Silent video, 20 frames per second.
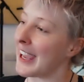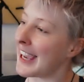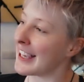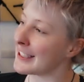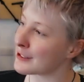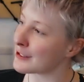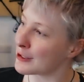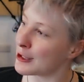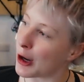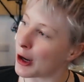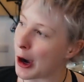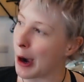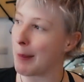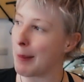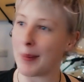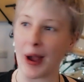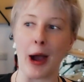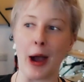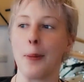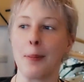It's not
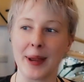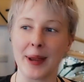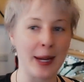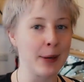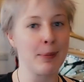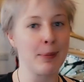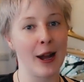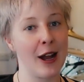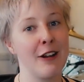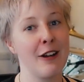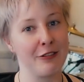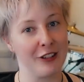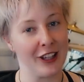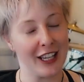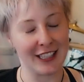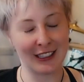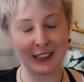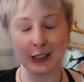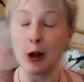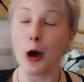about being
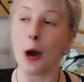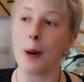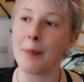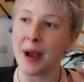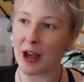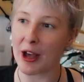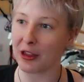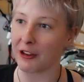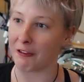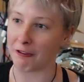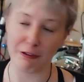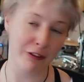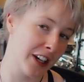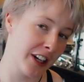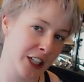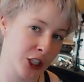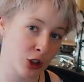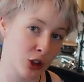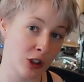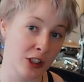perfect. It's not about the
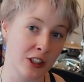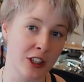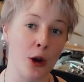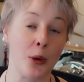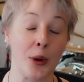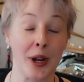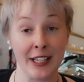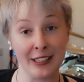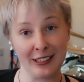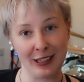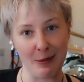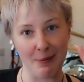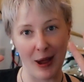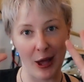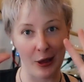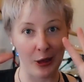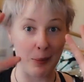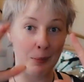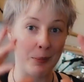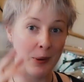finished result. It's
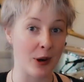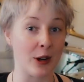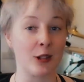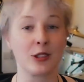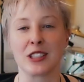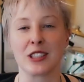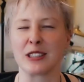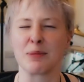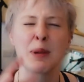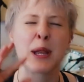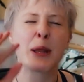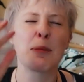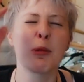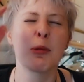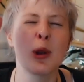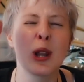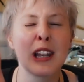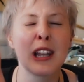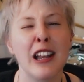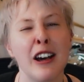about the process.
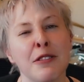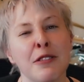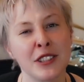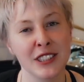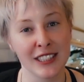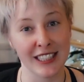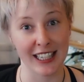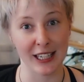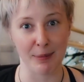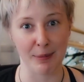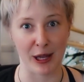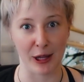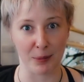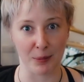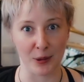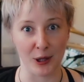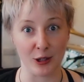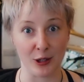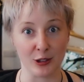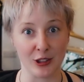People love seeing about the
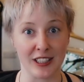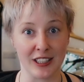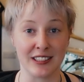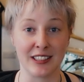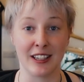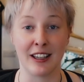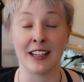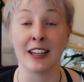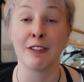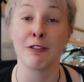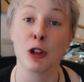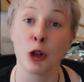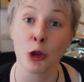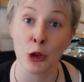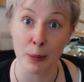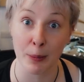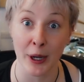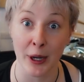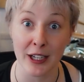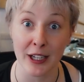process. And if
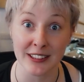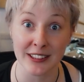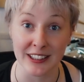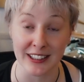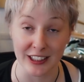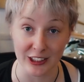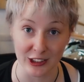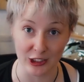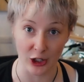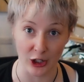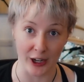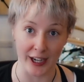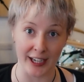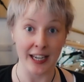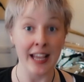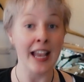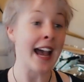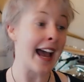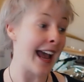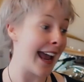you're the person that's
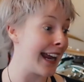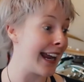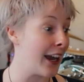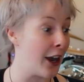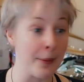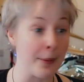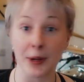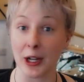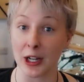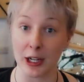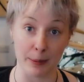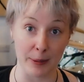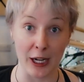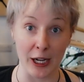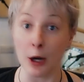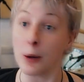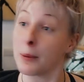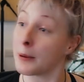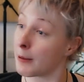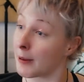going, hey, I'm going to
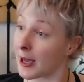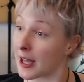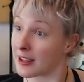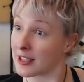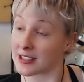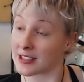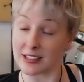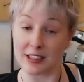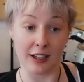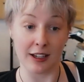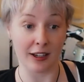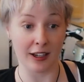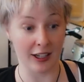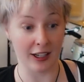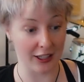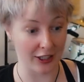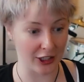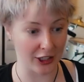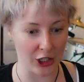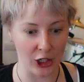be open about this and I'm
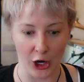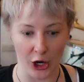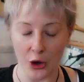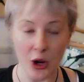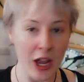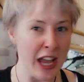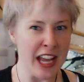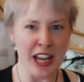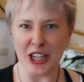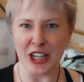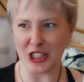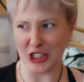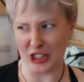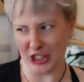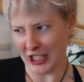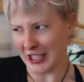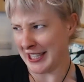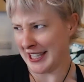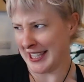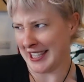going to, you know,
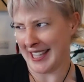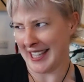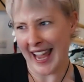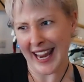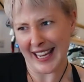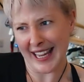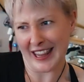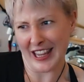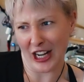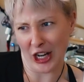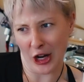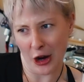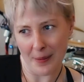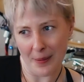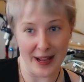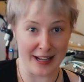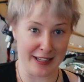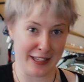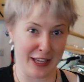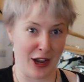just say in the
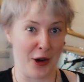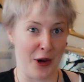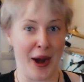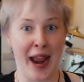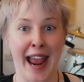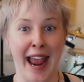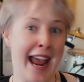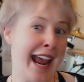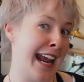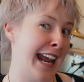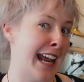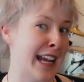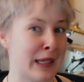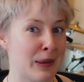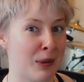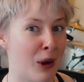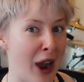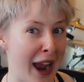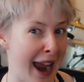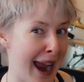comments, so
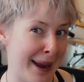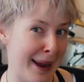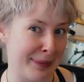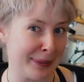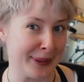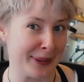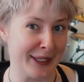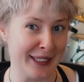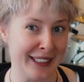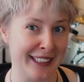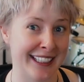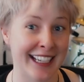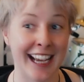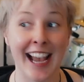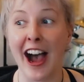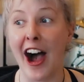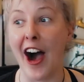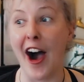here's what happened.